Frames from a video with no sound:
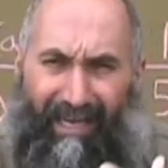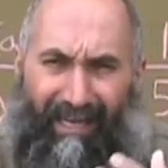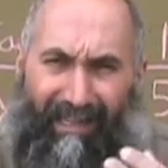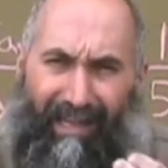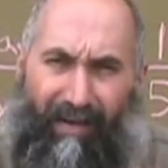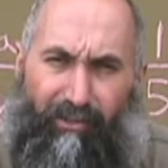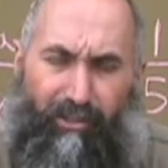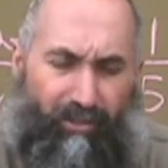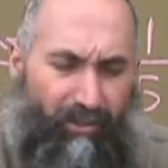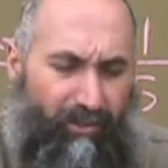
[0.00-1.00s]
It allows
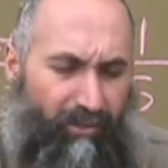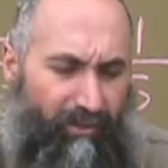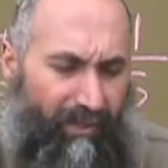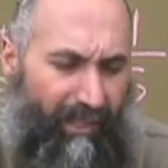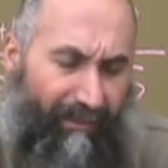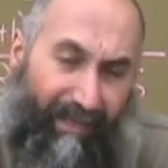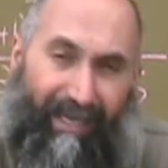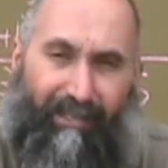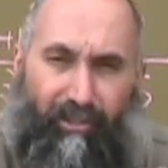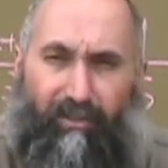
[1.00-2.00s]
you to,
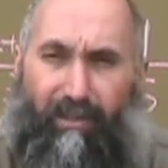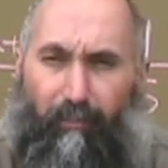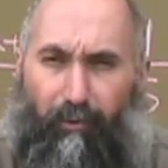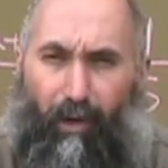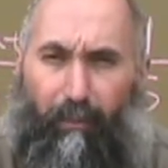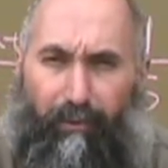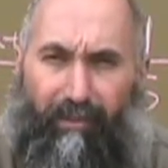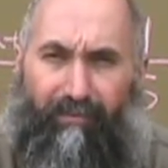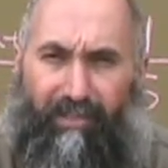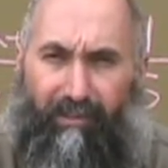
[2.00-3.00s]
again, use the
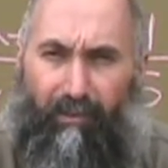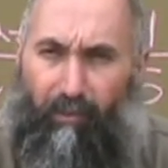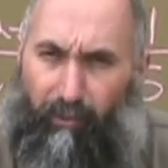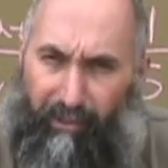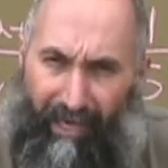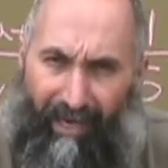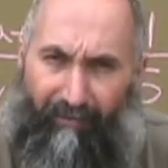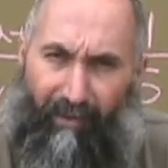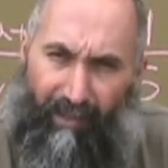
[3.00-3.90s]
property of 0 where you have,